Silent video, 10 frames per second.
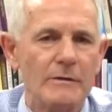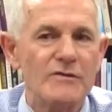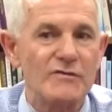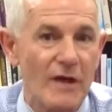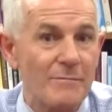
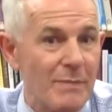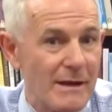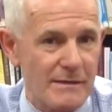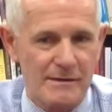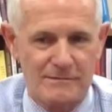
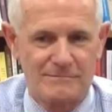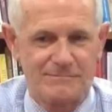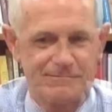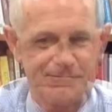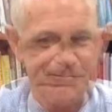Sunbathing.
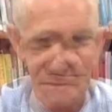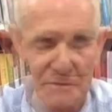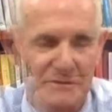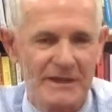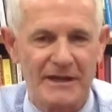So you
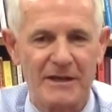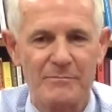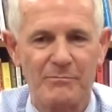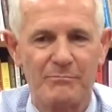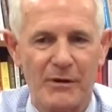can take any
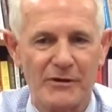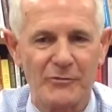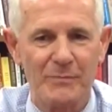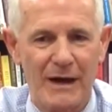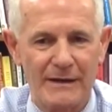part of your
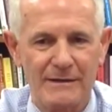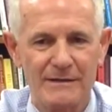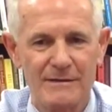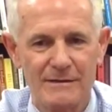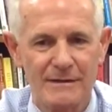body
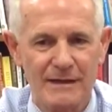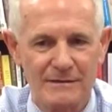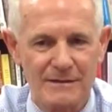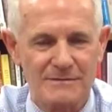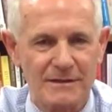that
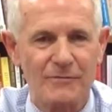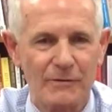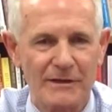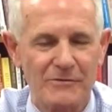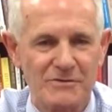doesn't get
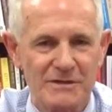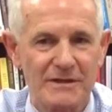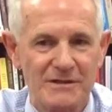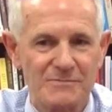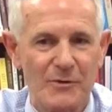regular sun
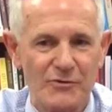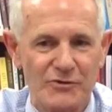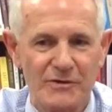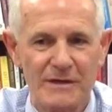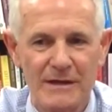
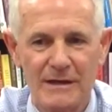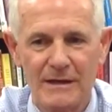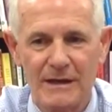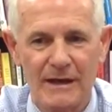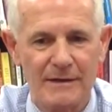exposure
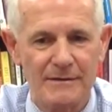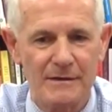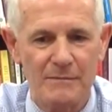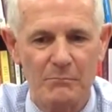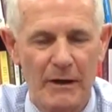and
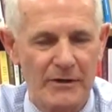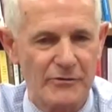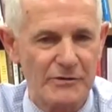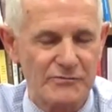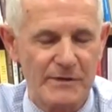
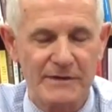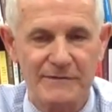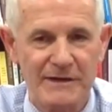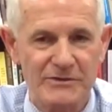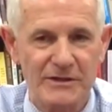monitor its rate of
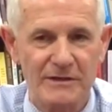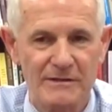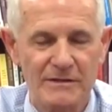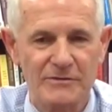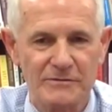aging.
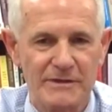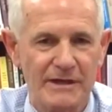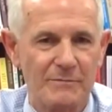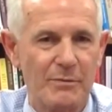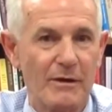Then you can
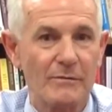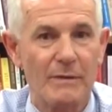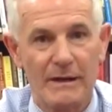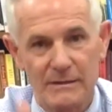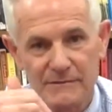take a part of the
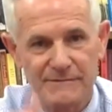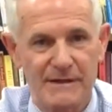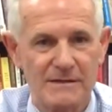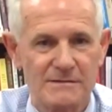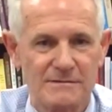body, the
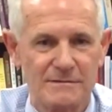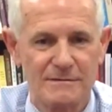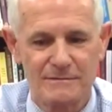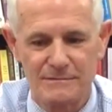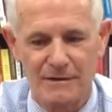face,
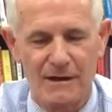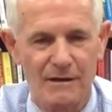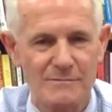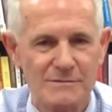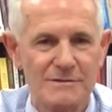
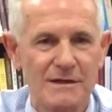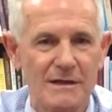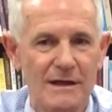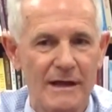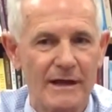arms,
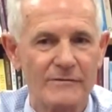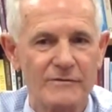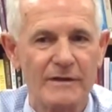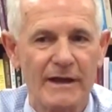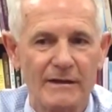hands,
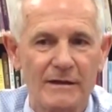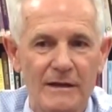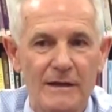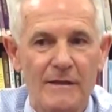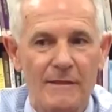neck,
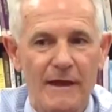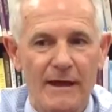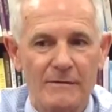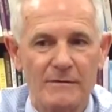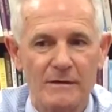that